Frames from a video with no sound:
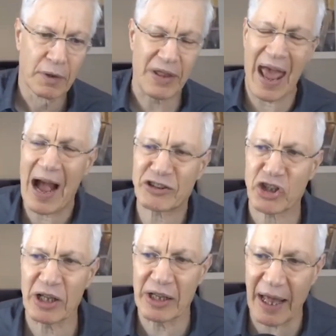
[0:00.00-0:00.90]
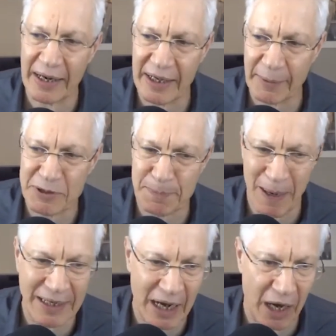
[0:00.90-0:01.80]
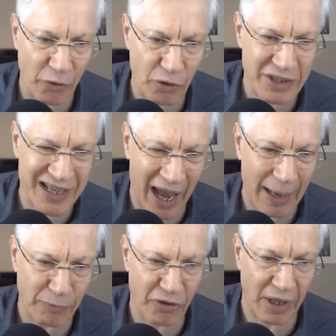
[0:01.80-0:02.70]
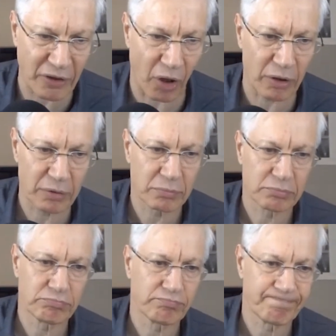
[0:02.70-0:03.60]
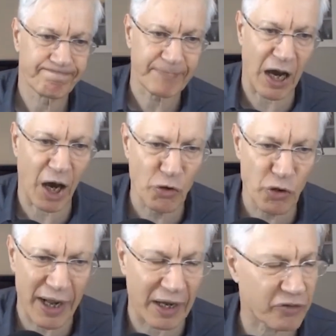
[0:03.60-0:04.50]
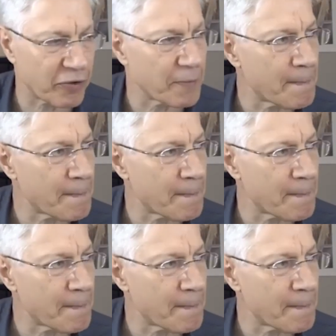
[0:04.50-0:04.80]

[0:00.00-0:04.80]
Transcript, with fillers: they actually landed up spending a hundred times that dollar. A hundred X.